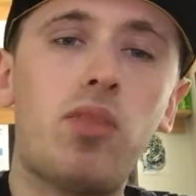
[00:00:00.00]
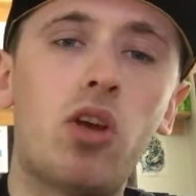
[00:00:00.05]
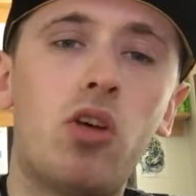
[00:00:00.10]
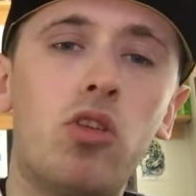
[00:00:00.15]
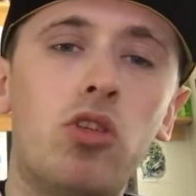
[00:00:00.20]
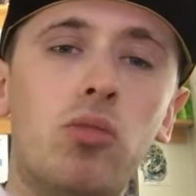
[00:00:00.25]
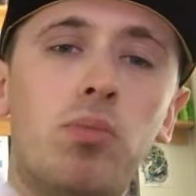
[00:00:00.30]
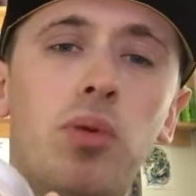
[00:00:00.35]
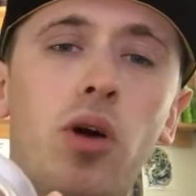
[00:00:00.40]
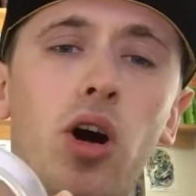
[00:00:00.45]

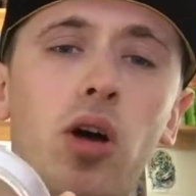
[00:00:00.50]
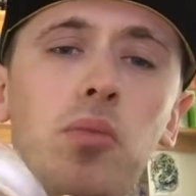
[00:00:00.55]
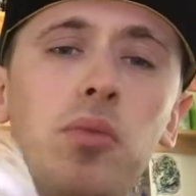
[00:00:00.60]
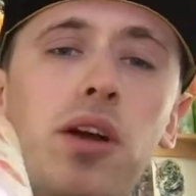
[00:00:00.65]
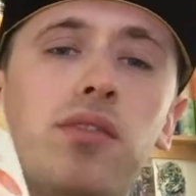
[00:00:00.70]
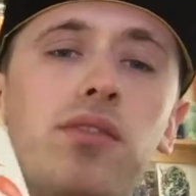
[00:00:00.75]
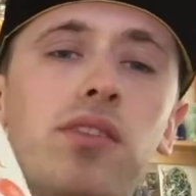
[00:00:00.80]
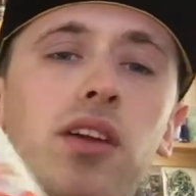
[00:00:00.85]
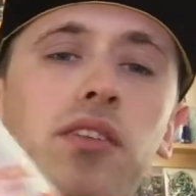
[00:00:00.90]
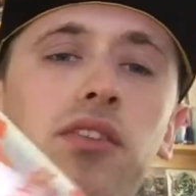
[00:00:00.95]
On the bottom, we
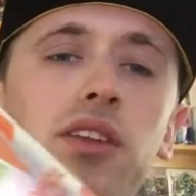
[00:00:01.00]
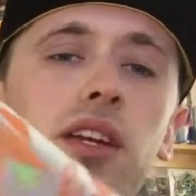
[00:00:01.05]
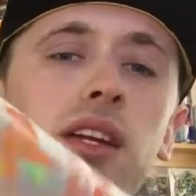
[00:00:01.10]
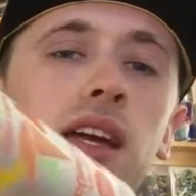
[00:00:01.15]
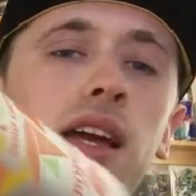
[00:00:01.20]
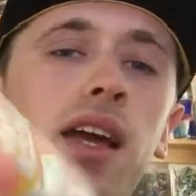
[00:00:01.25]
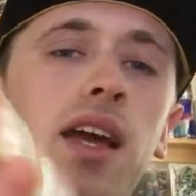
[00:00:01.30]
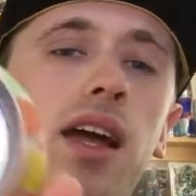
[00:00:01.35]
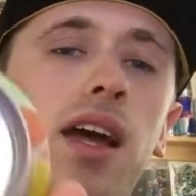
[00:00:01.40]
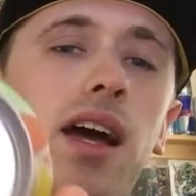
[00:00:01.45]
have nothing,
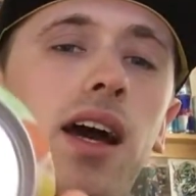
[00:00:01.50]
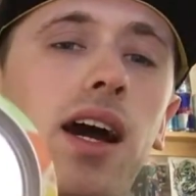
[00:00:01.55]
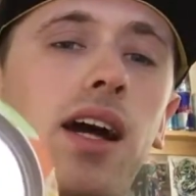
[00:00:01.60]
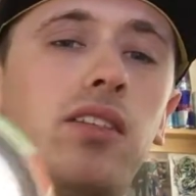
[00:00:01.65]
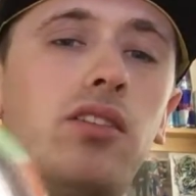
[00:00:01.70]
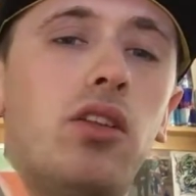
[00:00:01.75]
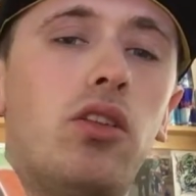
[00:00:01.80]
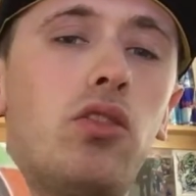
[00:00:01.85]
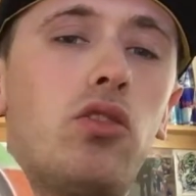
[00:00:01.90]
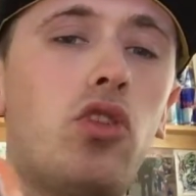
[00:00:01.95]
and
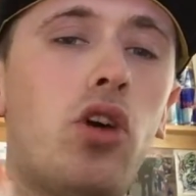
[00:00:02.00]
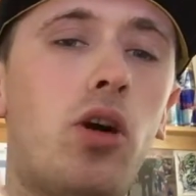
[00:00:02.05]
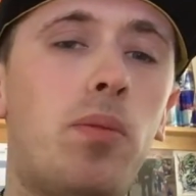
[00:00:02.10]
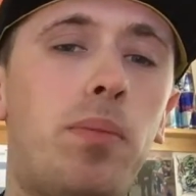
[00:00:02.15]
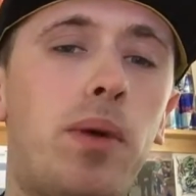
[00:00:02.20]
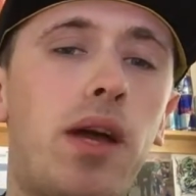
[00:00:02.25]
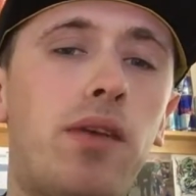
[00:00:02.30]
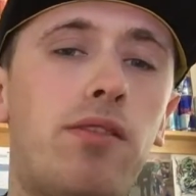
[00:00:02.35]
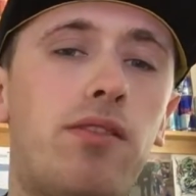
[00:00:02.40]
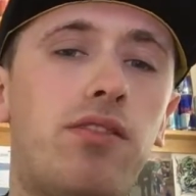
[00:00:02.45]
on the top,
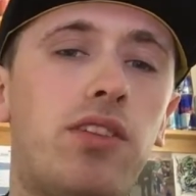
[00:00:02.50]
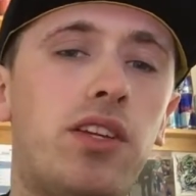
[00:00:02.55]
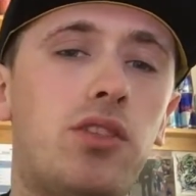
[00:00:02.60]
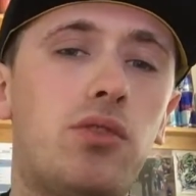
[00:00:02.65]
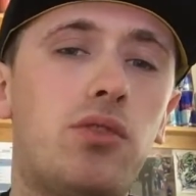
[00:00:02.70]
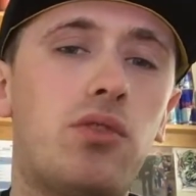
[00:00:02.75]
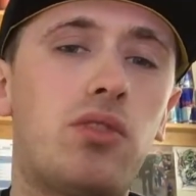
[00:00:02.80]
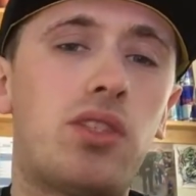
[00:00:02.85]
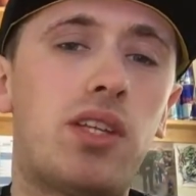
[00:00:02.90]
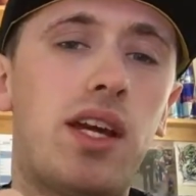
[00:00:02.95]
everything is
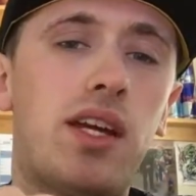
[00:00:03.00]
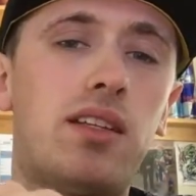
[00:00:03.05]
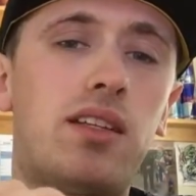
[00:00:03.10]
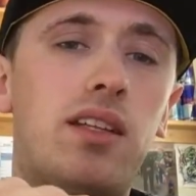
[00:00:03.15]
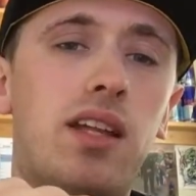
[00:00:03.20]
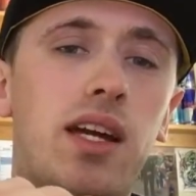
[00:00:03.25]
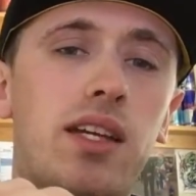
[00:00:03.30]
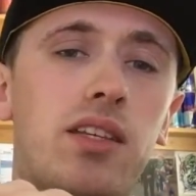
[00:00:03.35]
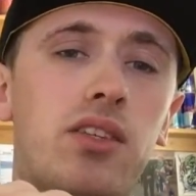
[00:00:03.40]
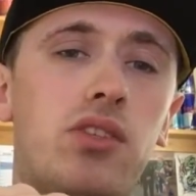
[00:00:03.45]
all
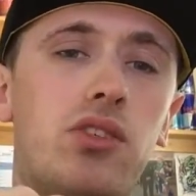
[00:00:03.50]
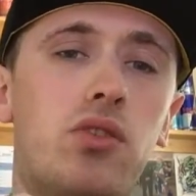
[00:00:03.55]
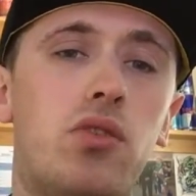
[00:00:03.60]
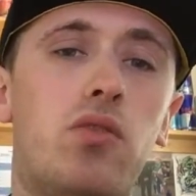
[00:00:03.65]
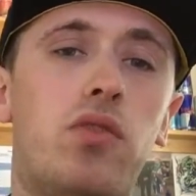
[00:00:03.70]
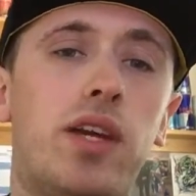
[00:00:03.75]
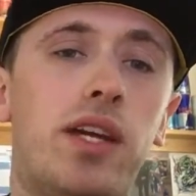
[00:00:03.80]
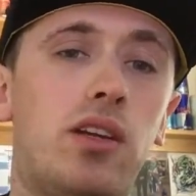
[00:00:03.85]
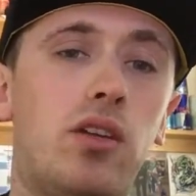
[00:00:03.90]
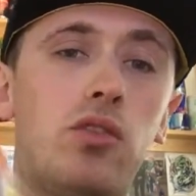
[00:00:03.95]
standard and
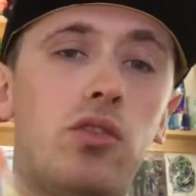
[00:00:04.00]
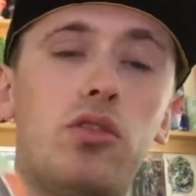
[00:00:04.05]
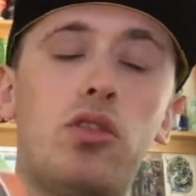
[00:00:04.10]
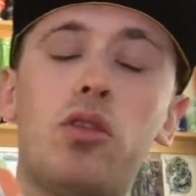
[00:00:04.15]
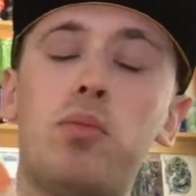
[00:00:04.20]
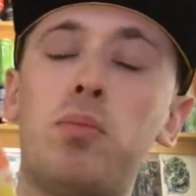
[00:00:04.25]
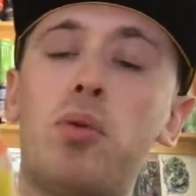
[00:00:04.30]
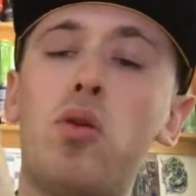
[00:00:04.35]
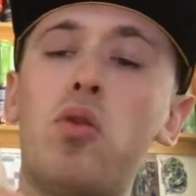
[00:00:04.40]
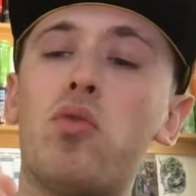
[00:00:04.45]
silver, including the
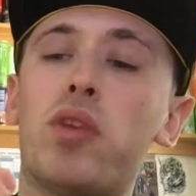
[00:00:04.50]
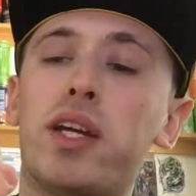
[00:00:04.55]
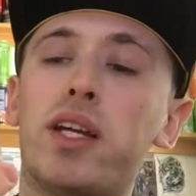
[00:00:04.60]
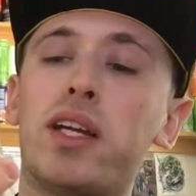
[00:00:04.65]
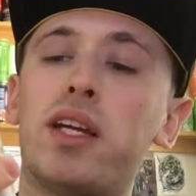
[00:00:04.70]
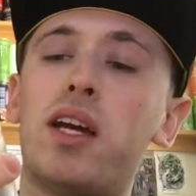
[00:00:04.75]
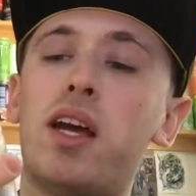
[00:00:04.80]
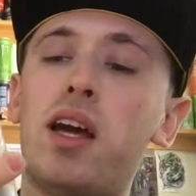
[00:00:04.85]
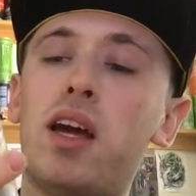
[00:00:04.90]
pour ring.